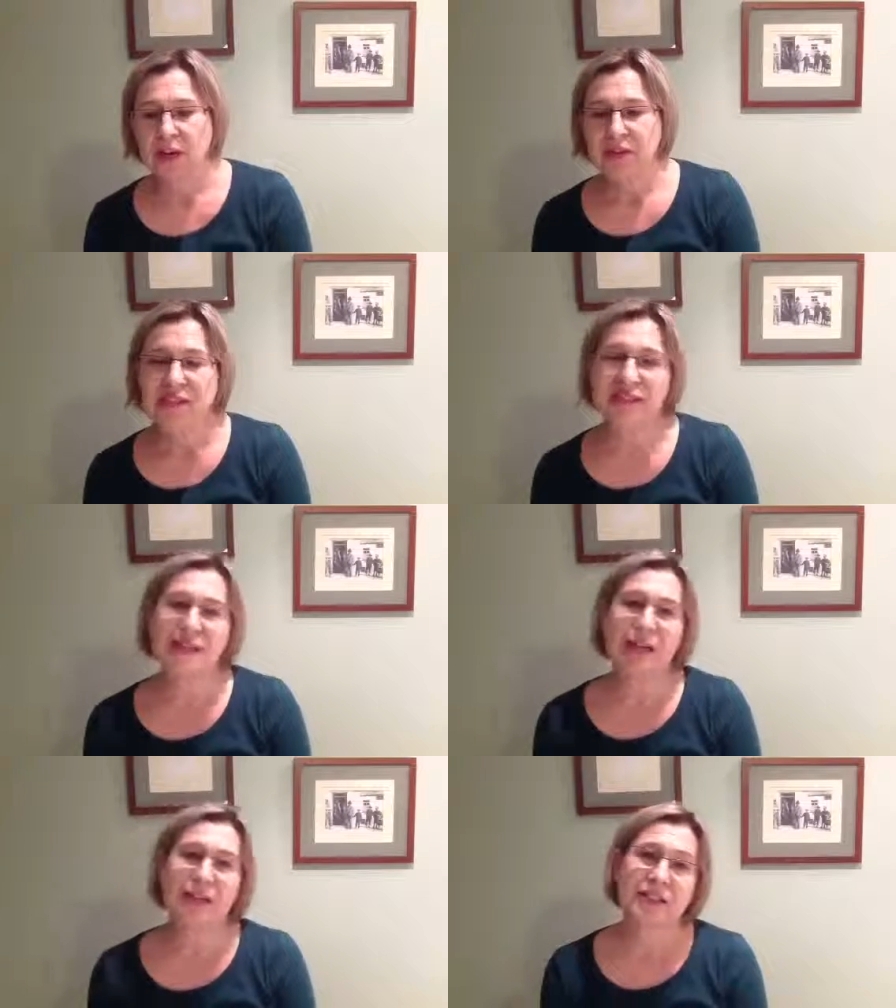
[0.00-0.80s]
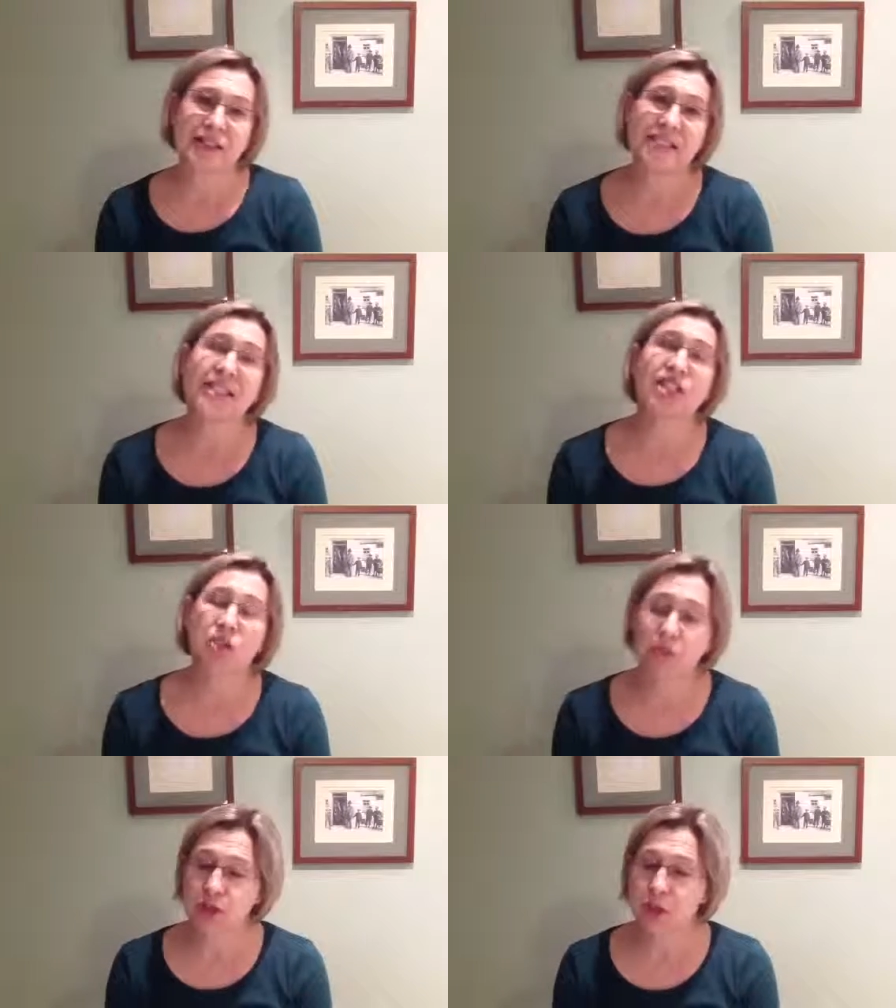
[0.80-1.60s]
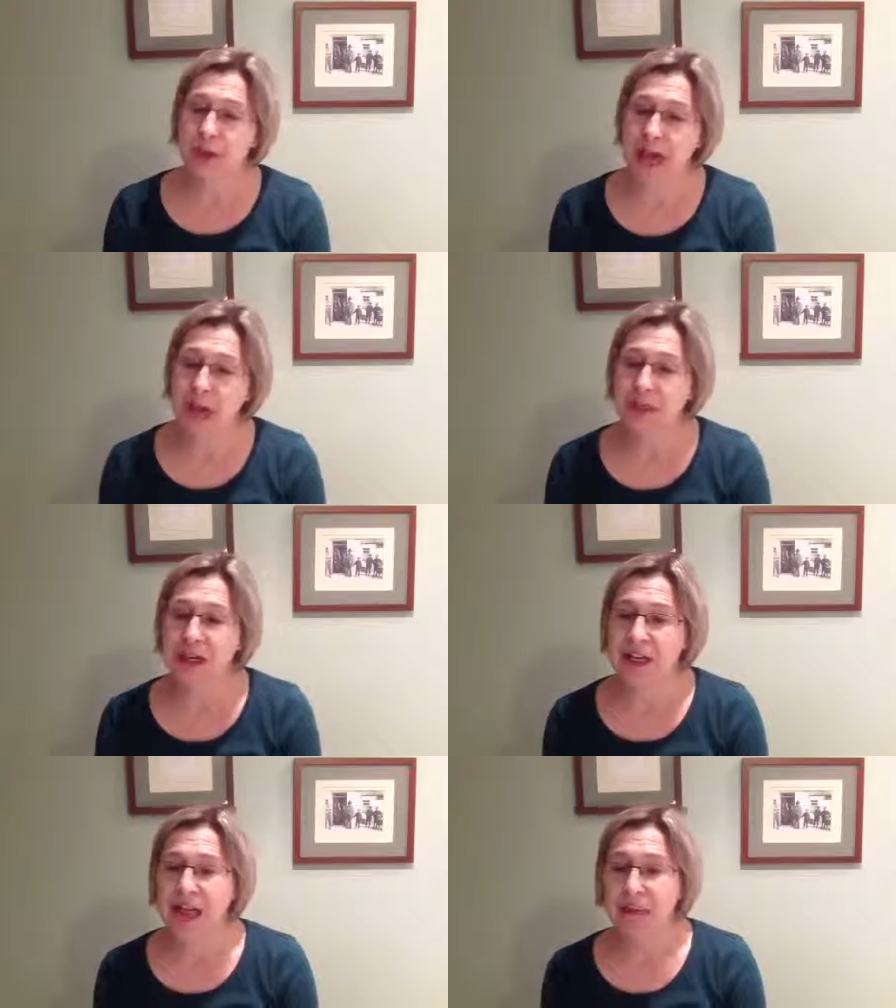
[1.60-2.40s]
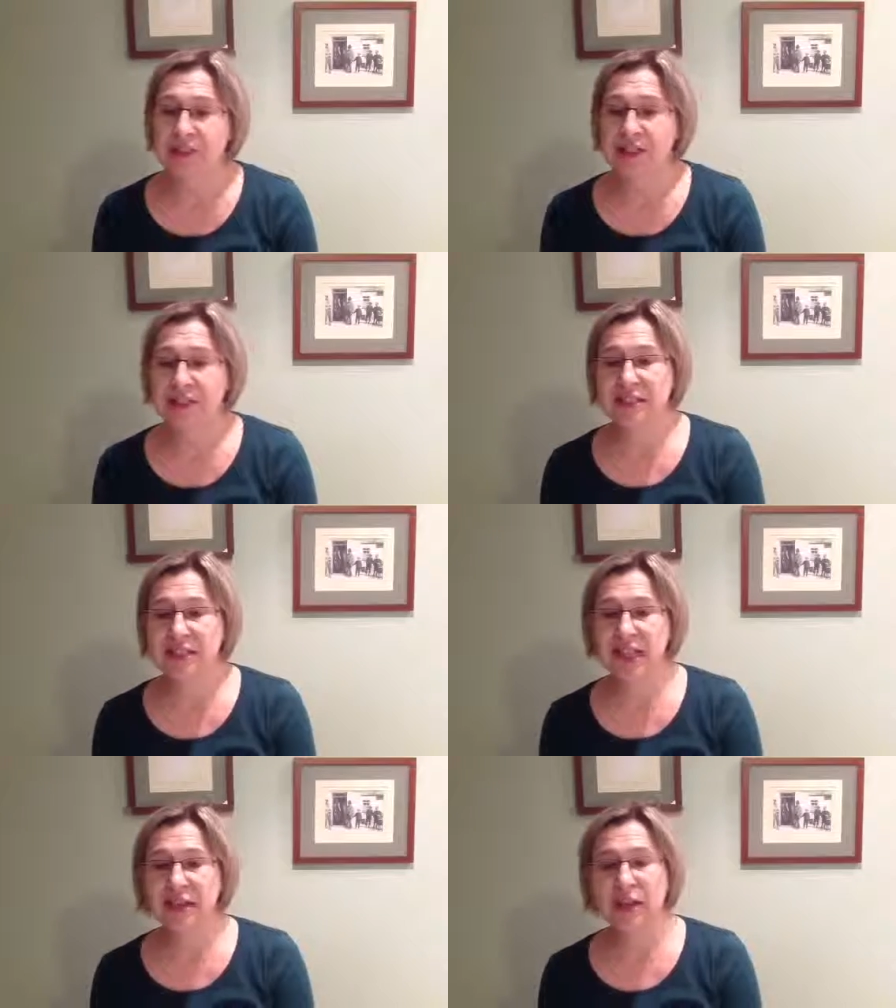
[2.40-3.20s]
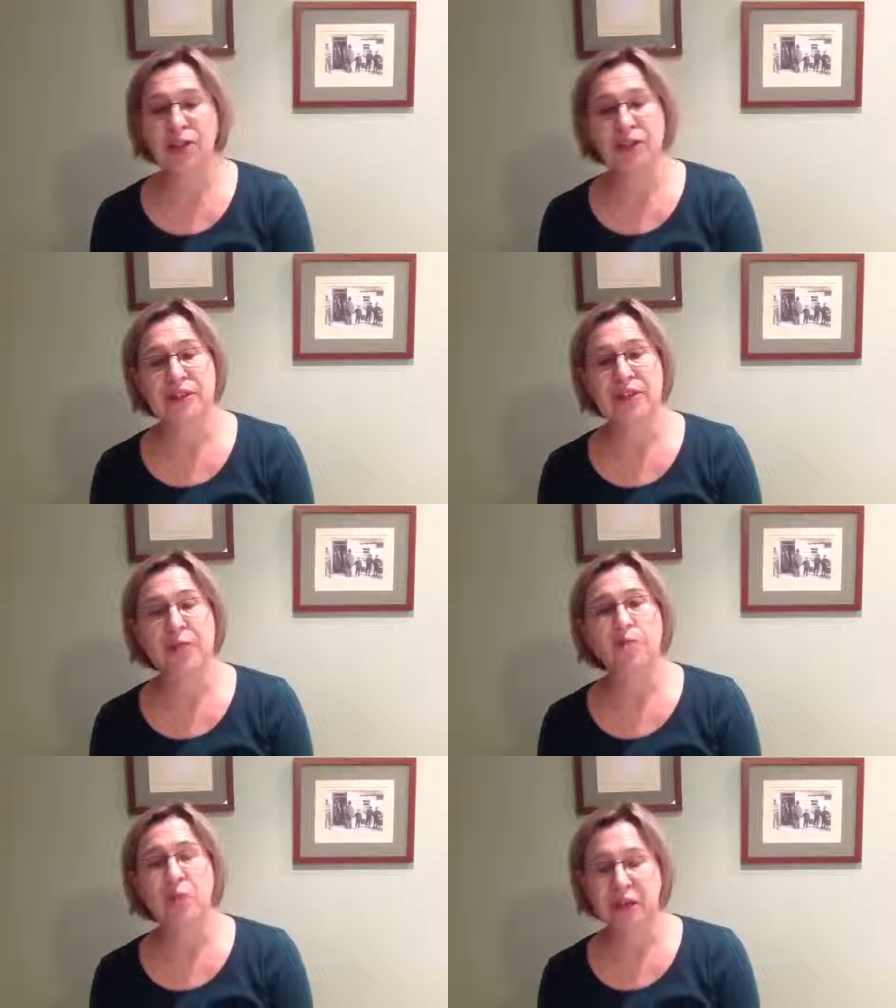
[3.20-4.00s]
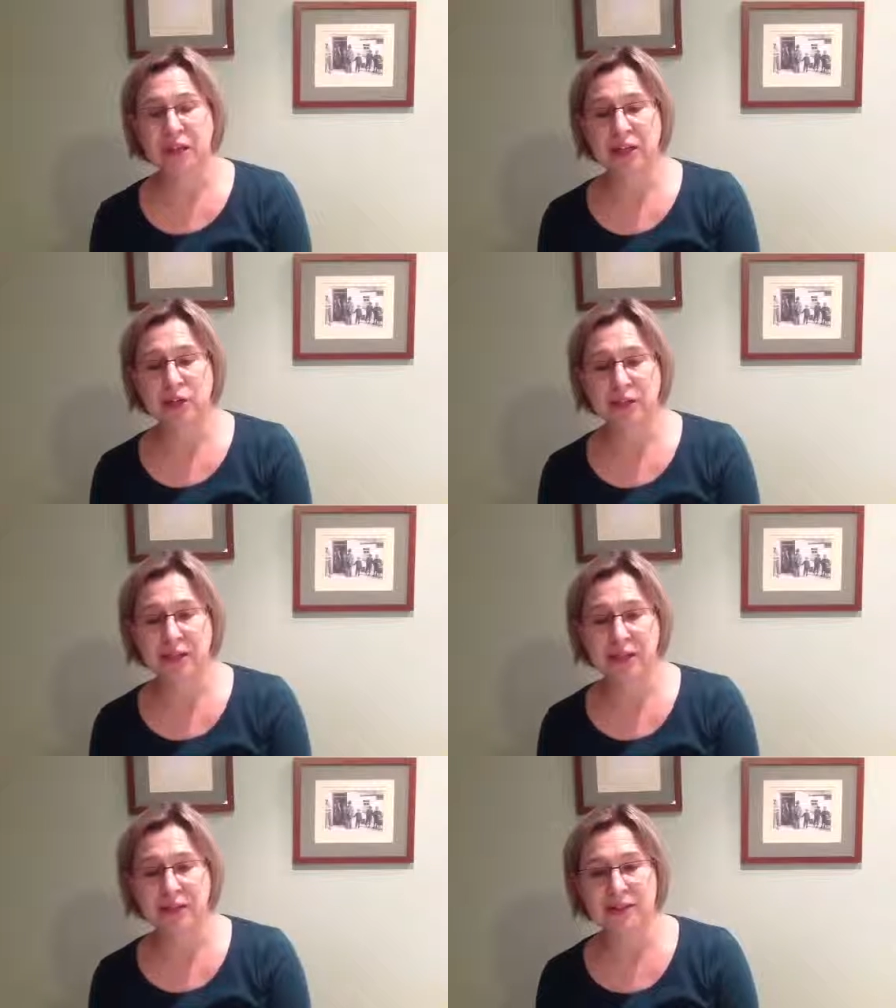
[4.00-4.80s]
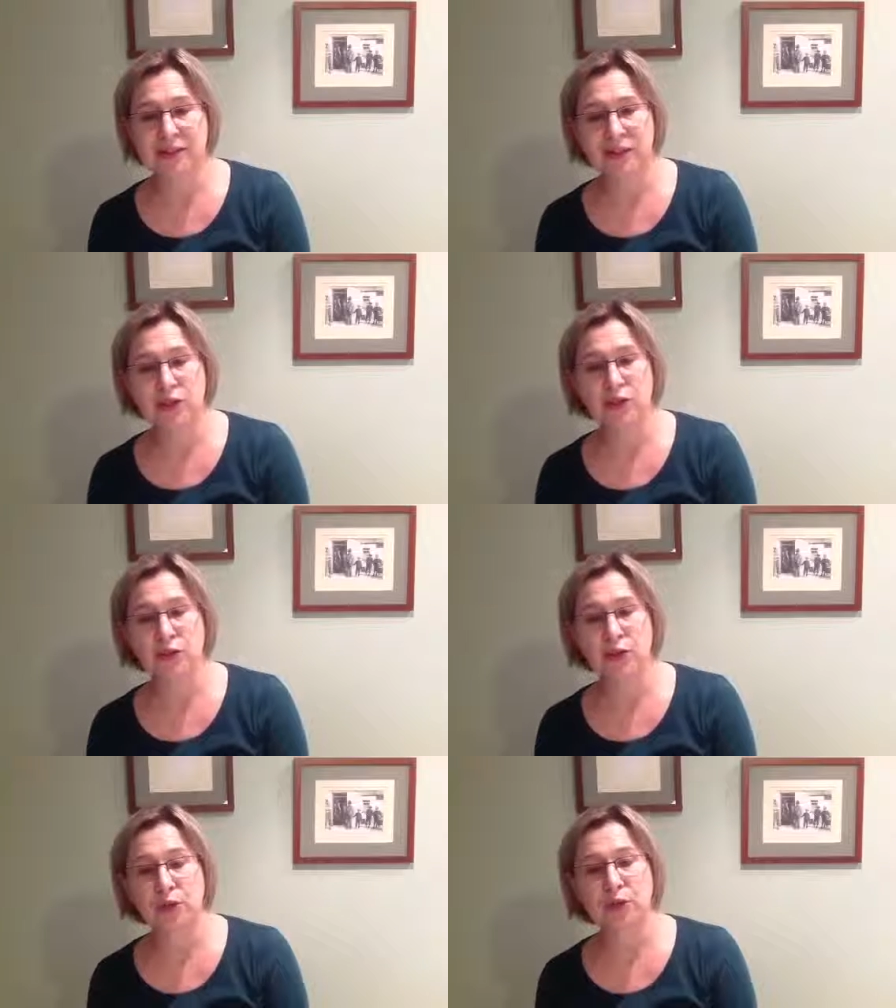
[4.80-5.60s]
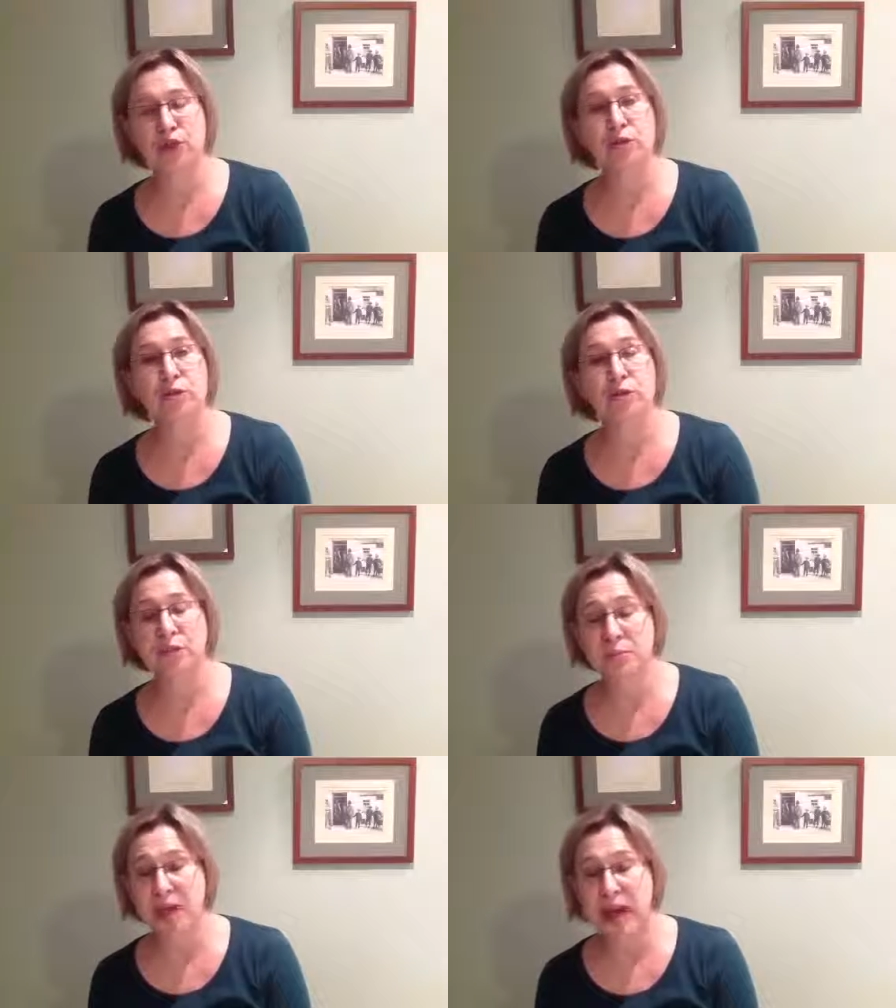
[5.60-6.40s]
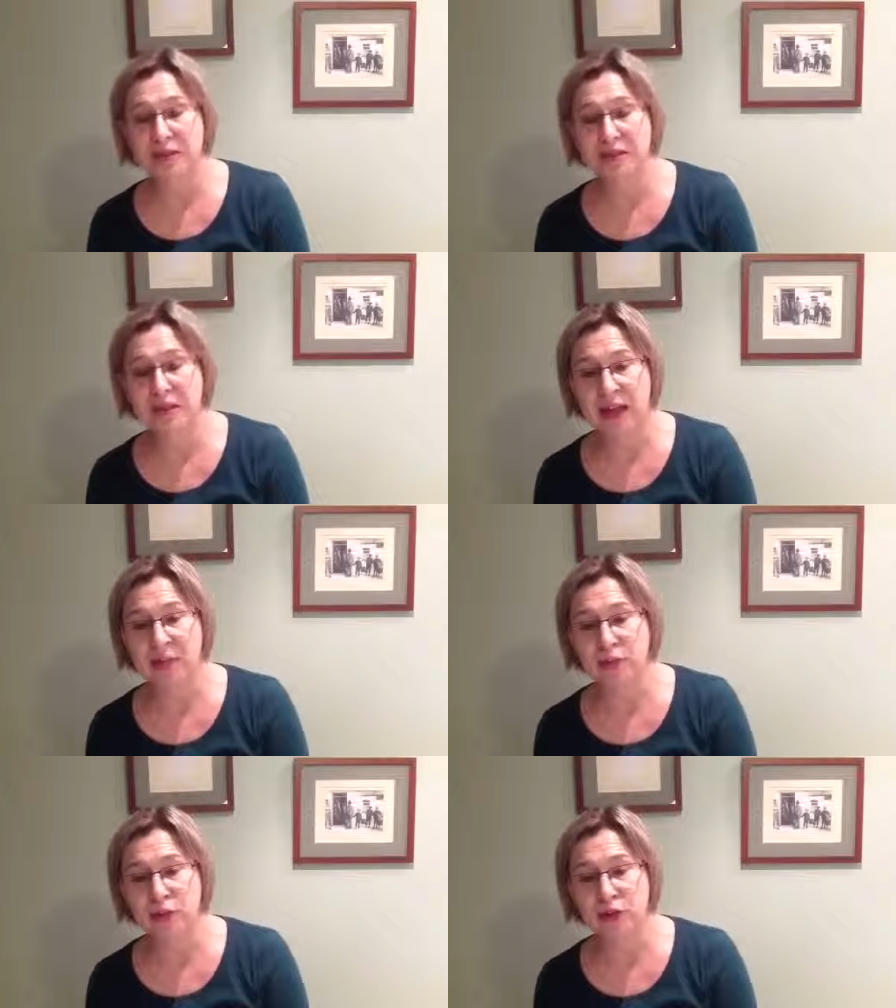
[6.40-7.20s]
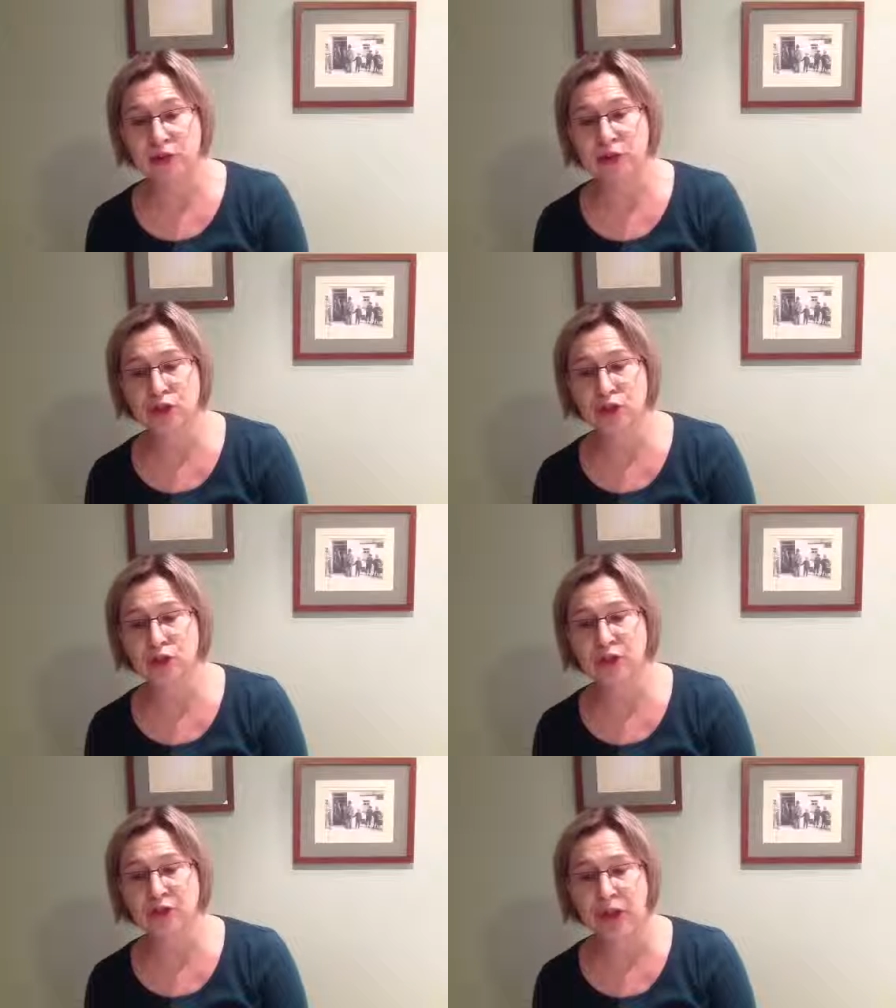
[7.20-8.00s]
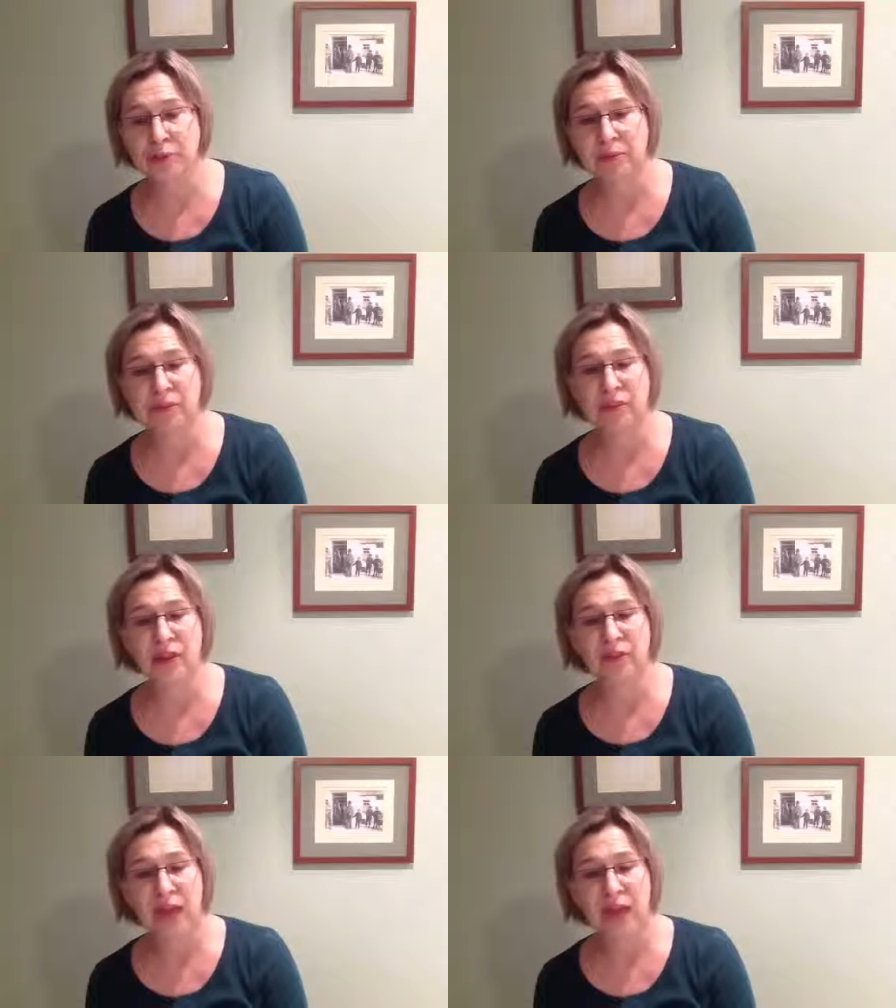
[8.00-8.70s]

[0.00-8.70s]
This dis distinction between habit and habitus is taken up, for example, by Nick Crossley in this issue, who attributes Mauss's and Bourdieu's use of habitus over